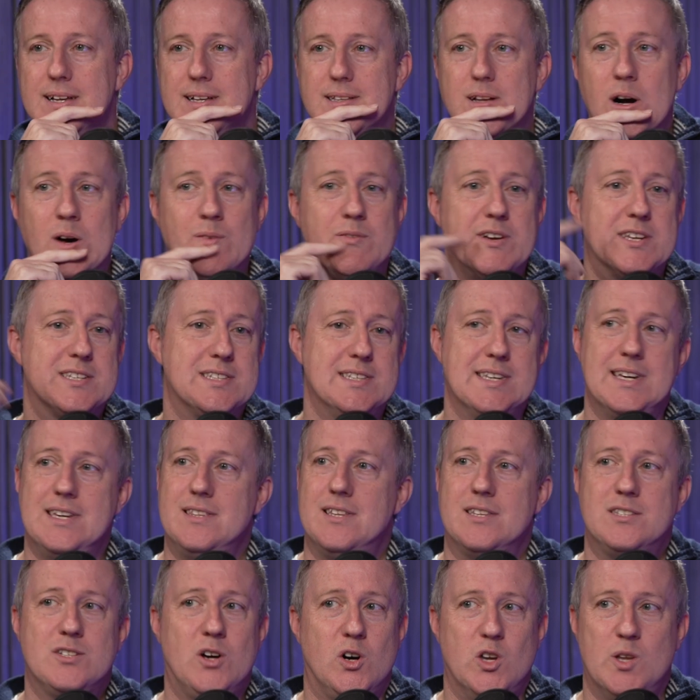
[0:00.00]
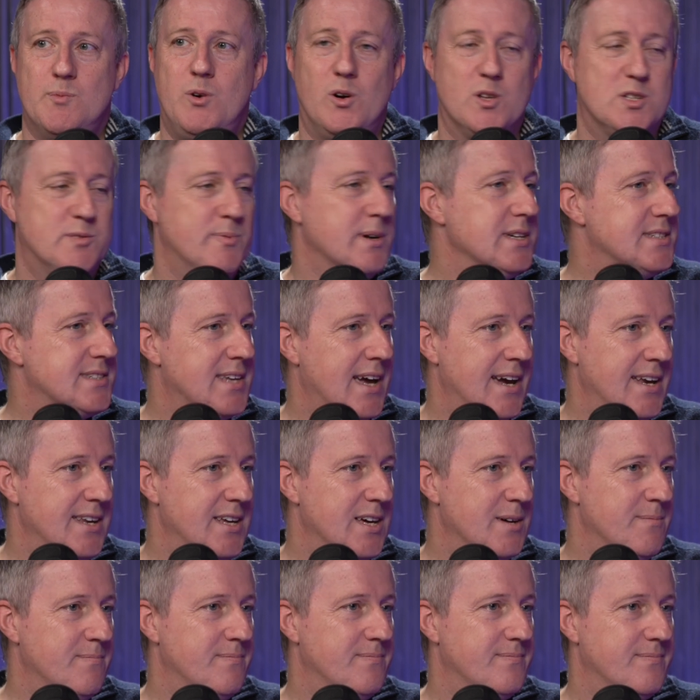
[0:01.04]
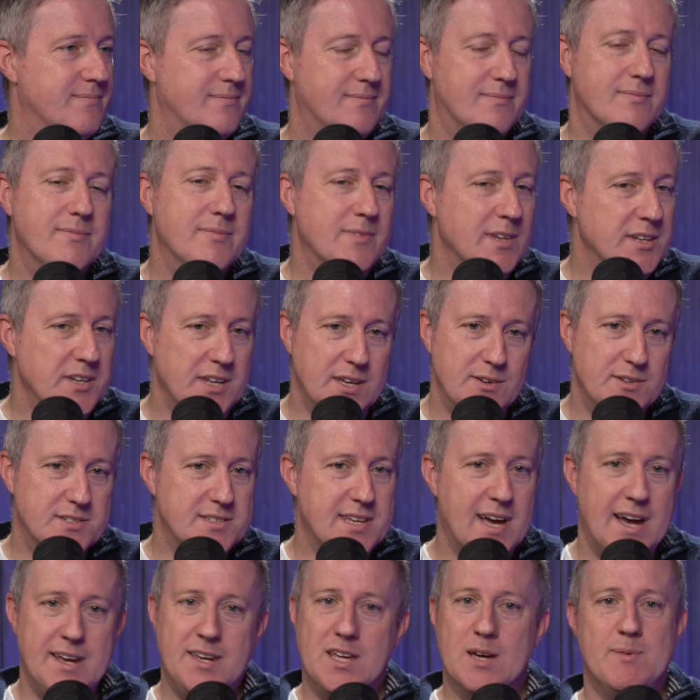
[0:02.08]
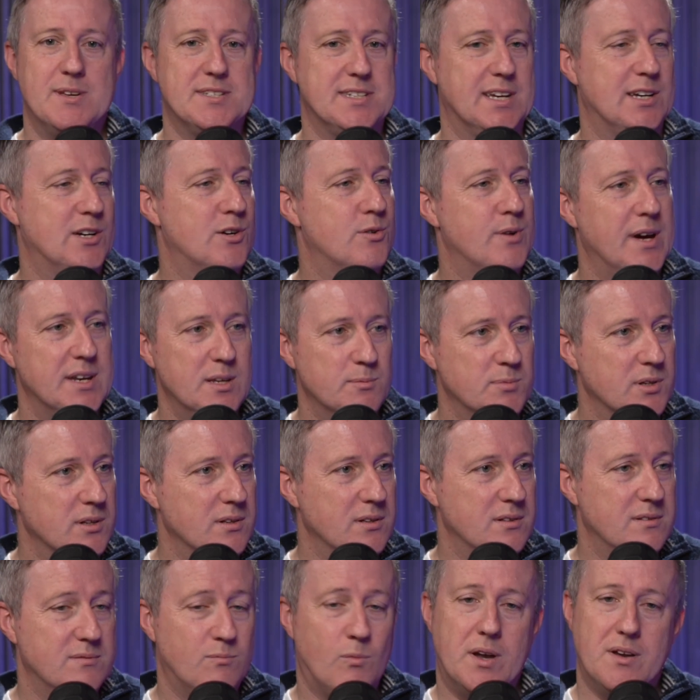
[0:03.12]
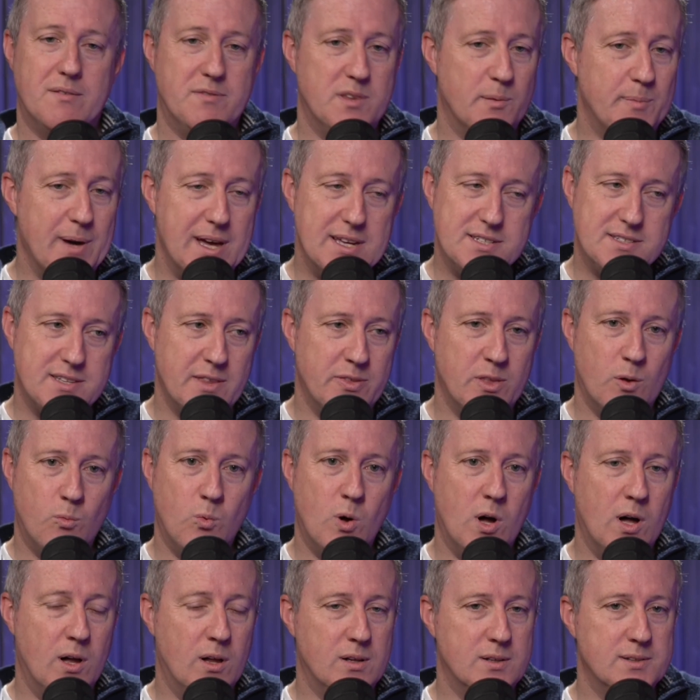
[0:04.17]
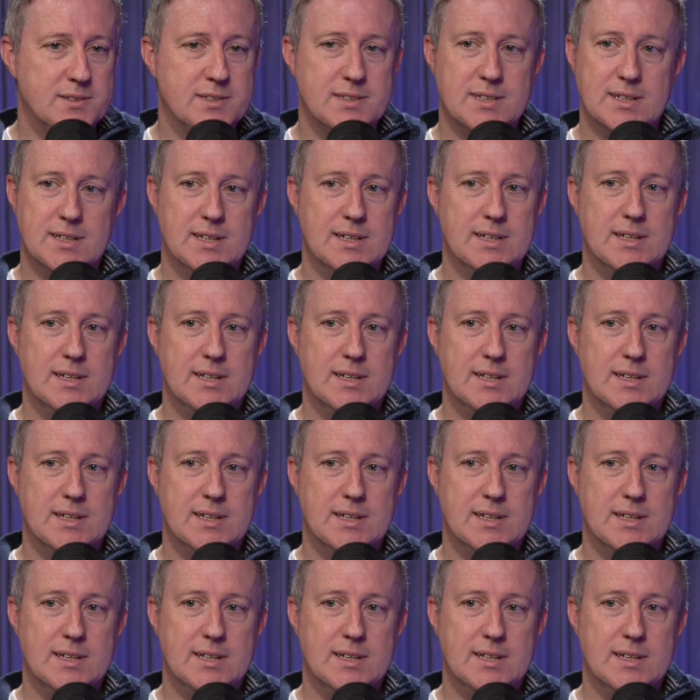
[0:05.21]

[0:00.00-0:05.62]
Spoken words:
obviously the Tottenham Hotspur Stadium, the new stadium, is incredible. One of the best in the world.